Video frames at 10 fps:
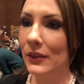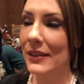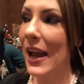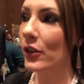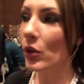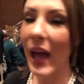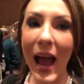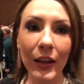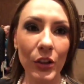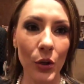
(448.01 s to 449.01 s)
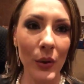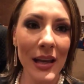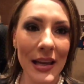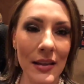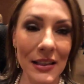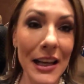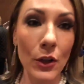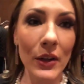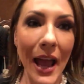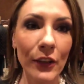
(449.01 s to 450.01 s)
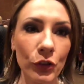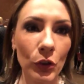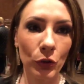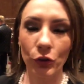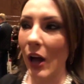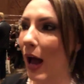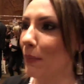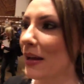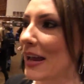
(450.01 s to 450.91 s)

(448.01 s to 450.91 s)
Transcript: Daniel Agnew, he's an international shop,